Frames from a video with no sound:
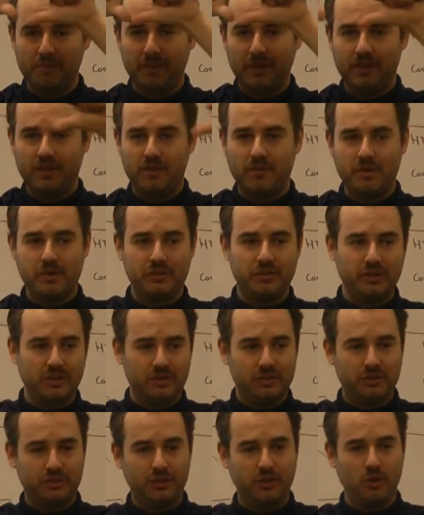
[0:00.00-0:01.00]
but there is
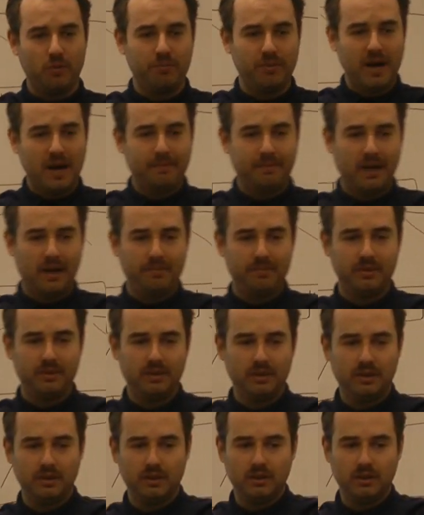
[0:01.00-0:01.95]
this, pop-up